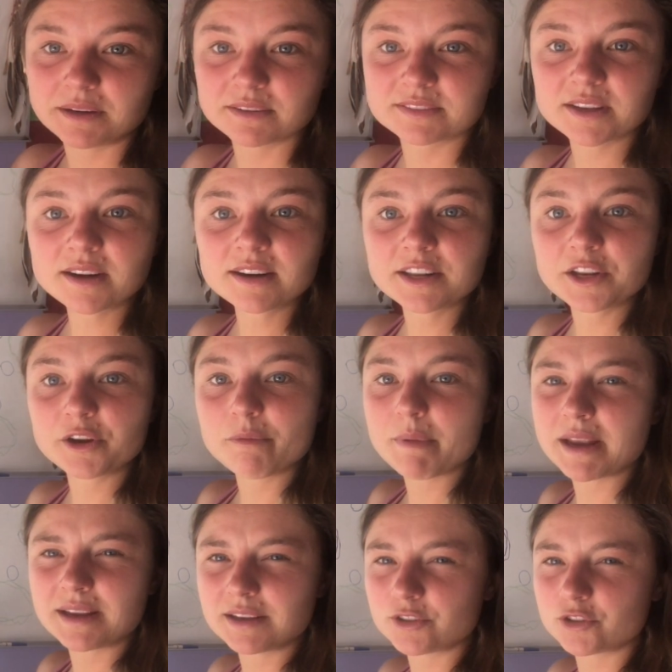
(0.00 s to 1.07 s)
and suddenly you're
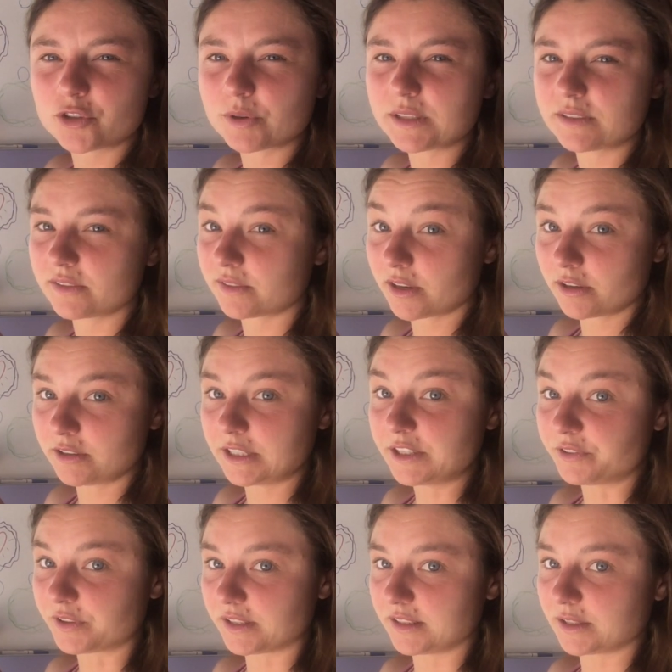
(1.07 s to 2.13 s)
making choices that are
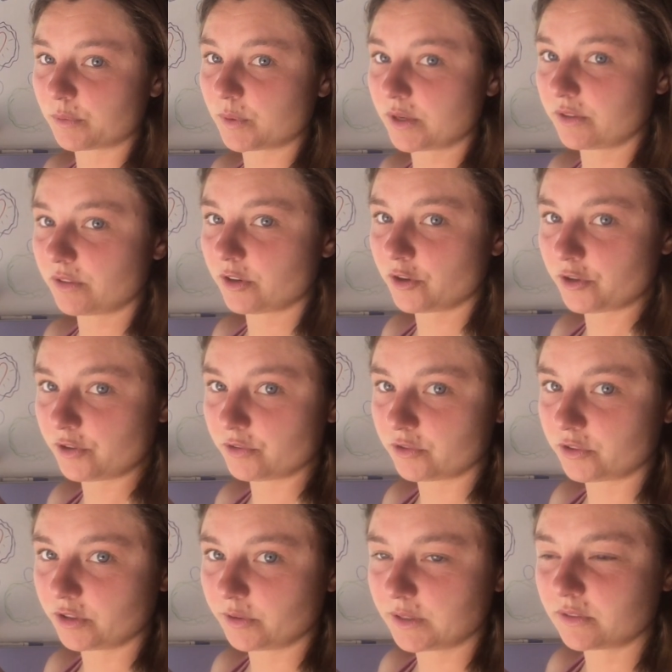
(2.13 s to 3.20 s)
different than what you're used to.